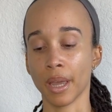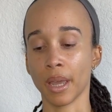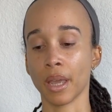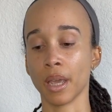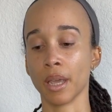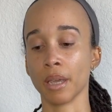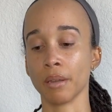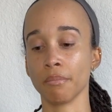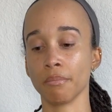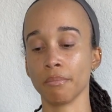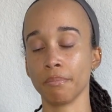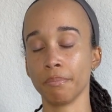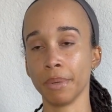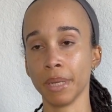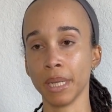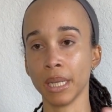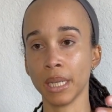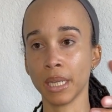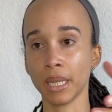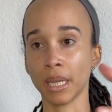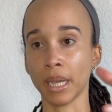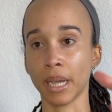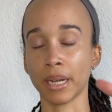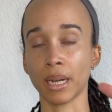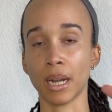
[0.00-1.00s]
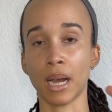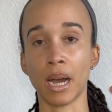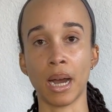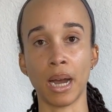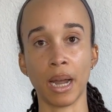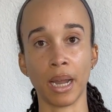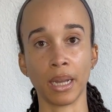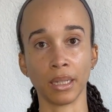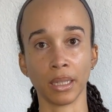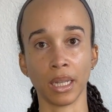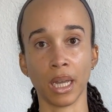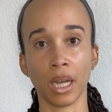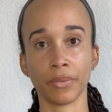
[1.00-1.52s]
and being at
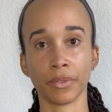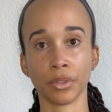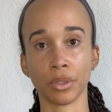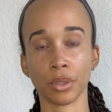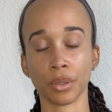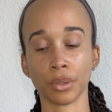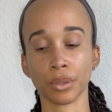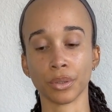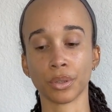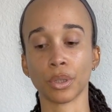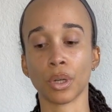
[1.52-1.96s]
eye level.